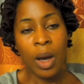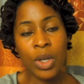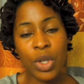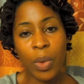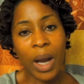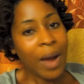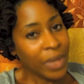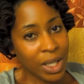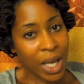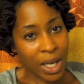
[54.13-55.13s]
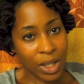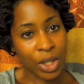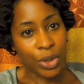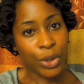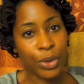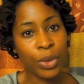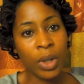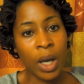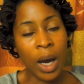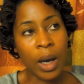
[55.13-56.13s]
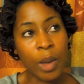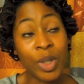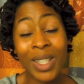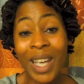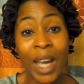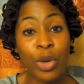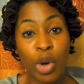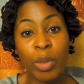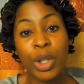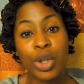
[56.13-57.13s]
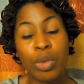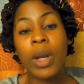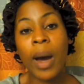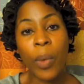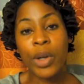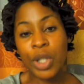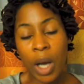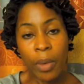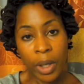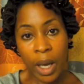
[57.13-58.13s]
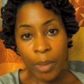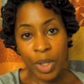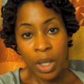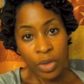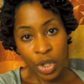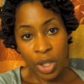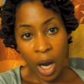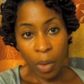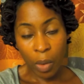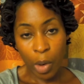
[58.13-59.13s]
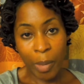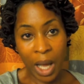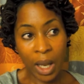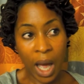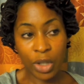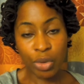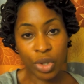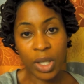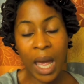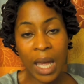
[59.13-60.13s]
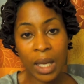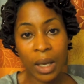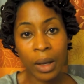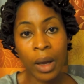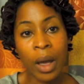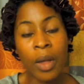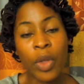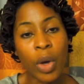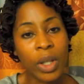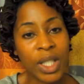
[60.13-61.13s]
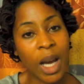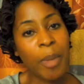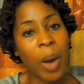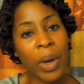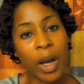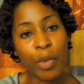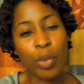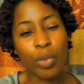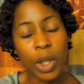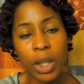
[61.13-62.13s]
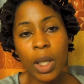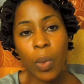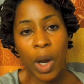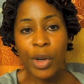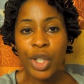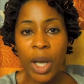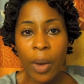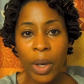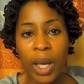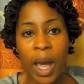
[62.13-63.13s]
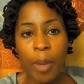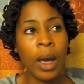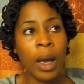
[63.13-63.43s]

So what I've decided to do, since I normally do not wear shower caps in the shower when my locks are just hanging, the only time I would ever really wear a shower cap